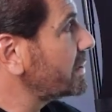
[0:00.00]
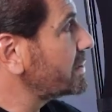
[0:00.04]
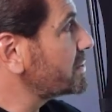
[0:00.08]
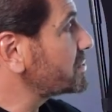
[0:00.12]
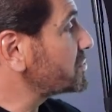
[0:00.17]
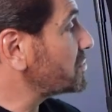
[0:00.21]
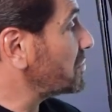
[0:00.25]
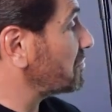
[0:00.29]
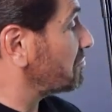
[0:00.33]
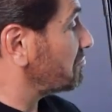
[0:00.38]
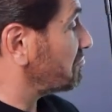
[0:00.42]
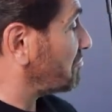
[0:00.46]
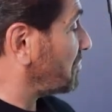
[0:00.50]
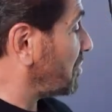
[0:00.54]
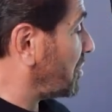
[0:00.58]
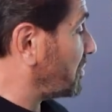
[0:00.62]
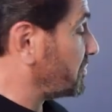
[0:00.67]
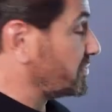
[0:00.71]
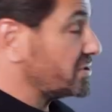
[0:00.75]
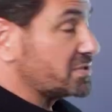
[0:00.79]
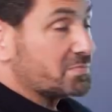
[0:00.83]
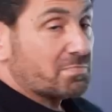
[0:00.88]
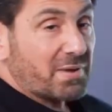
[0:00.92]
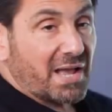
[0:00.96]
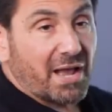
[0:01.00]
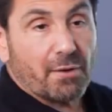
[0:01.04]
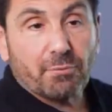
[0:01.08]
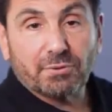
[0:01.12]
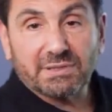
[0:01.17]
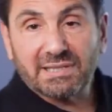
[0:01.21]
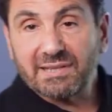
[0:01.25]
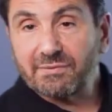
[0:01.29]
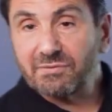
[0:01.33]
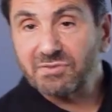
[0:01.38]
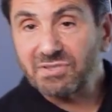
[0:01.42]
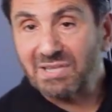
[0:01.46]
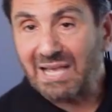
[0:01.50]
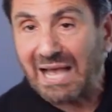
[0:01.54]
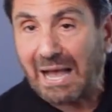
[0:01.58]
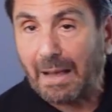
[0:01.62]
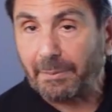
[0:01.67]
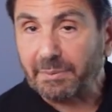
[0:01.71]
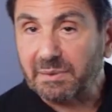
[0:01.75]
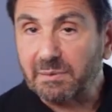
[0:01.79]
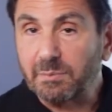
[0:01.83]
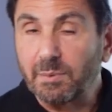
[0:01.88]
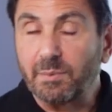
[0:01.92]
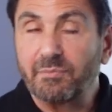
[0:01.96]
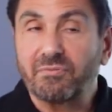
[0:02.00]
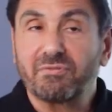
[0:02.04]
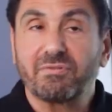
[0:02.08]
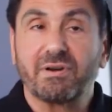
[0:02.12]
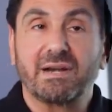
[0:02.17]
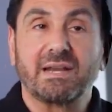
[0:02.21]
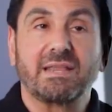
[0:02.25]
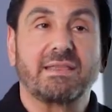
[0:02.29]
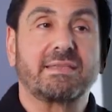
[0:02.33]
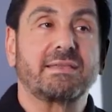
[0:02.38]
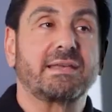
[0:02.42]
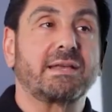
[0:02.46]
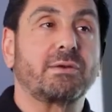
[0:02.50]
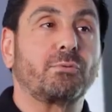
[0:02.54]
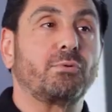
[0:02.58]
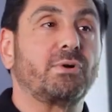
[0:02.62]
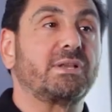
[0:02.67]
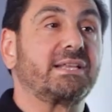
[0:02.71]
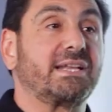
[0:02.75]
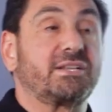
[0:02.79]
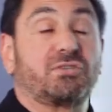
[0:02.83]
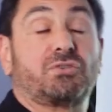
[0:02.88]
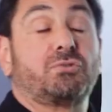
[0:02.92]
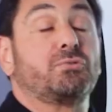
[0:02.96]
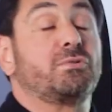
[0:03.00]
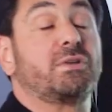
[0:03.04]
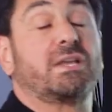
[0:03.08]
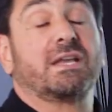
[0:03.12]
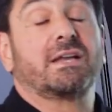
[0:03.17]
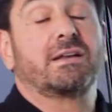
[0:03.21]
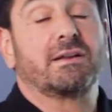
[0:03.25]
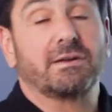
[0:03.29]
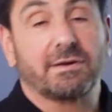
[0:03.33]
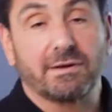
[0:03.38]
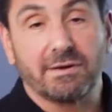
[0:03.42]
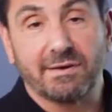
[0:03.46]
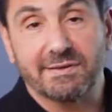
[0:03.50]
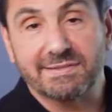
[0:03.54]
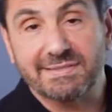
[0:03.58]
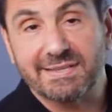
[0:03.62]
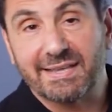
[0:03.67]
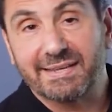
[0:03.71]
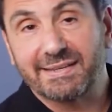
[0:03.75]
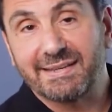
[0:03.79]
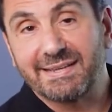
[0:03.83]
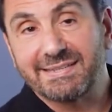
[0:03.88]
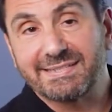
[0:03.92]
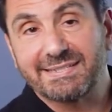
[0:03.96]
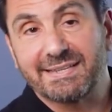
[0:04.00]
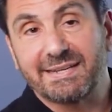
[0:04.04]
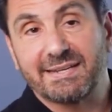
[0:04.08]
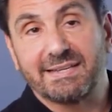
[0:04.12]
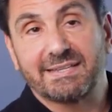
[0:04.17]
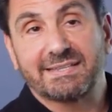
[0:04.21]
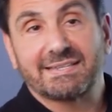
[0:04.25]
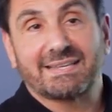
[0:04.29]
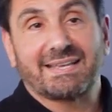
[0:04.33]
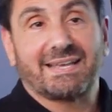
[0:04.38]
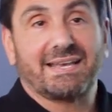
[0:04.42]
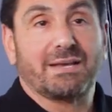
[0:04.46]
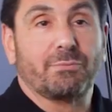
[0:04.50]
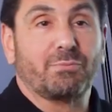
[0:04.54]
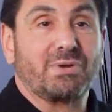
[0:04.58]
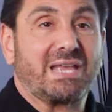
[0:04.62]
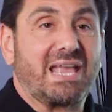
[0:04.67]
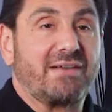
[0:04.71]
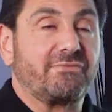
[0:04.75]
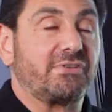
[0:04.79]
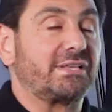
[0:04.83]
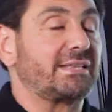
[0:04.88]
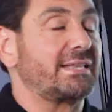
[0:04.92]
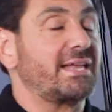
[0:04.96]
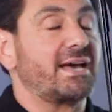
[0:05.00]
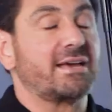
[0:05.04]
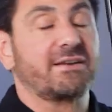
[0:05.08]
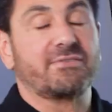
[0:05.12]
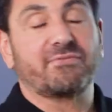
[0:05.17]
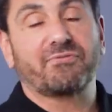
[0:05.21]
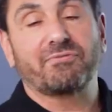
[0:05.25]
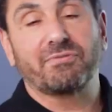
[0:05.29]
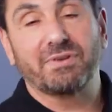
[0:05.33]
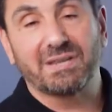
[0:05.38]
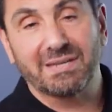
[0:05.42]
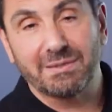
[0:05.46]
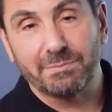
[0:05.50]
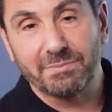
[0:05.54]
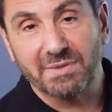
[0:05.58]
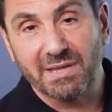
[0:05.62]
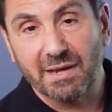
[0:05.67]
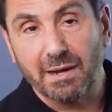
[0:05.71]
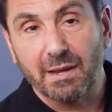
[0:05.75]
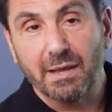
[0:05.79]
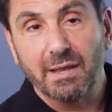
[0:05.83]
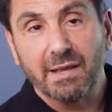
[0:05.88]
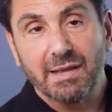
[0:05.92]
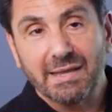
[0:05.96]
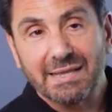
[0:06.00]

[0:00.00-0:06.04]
So are these power levels optimum for anything? Well, at 2 gigahertz, like I said, we have a lot of freedom there.